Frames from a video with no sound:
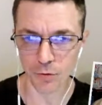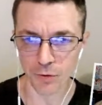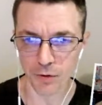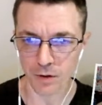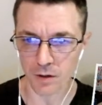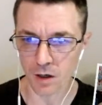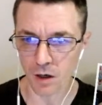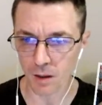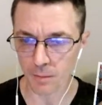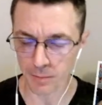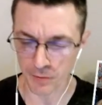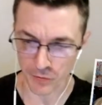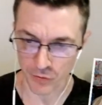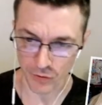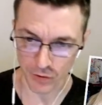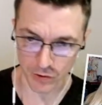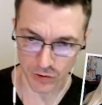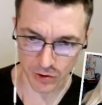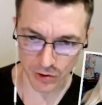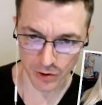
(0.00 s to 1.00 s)
the
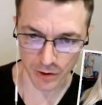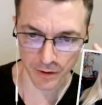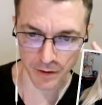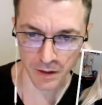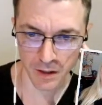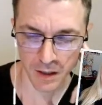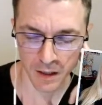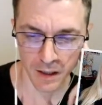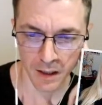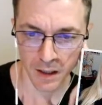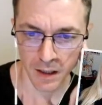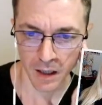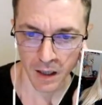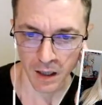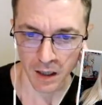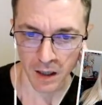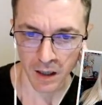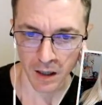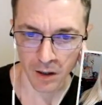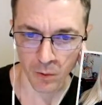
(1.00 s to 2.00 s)
composition,
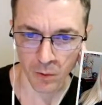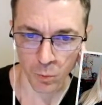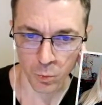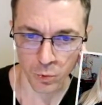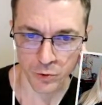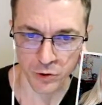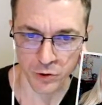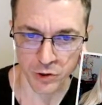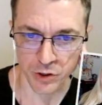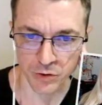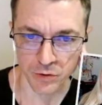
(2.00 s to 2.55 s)
which